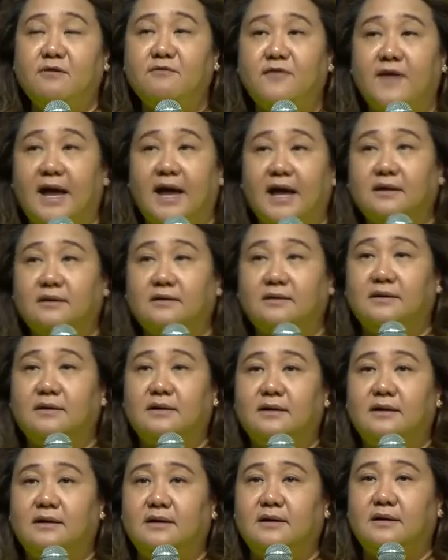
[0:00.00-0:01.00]
In fact,
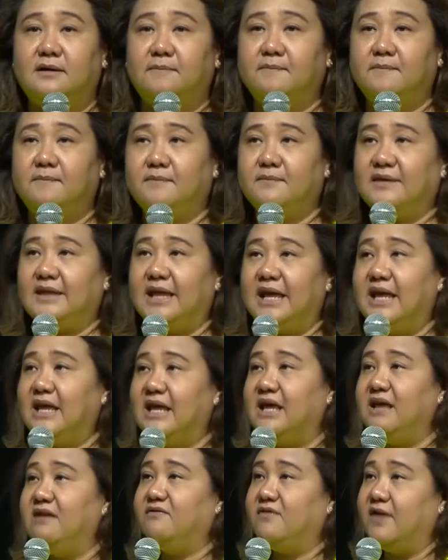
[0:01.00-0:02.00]

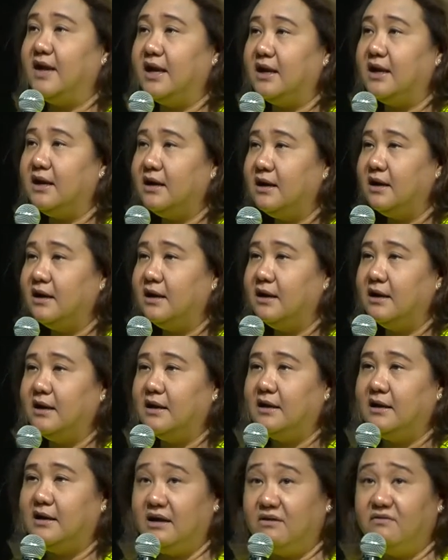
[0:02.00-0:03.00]
they even
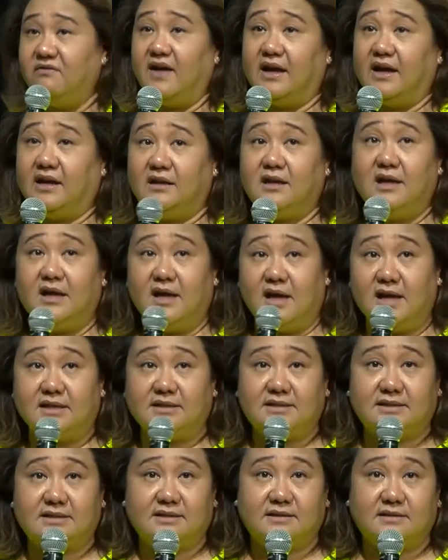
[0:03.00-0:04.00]
give
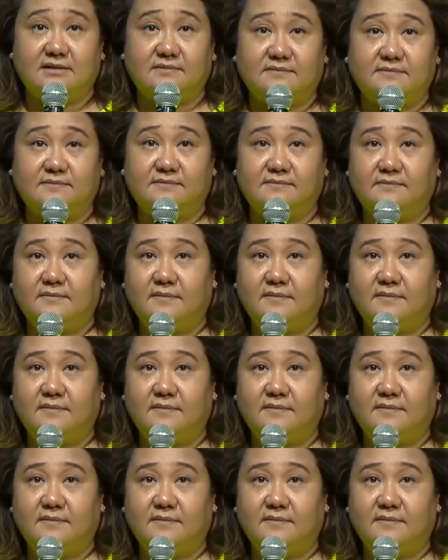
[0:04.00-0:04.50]
ideas.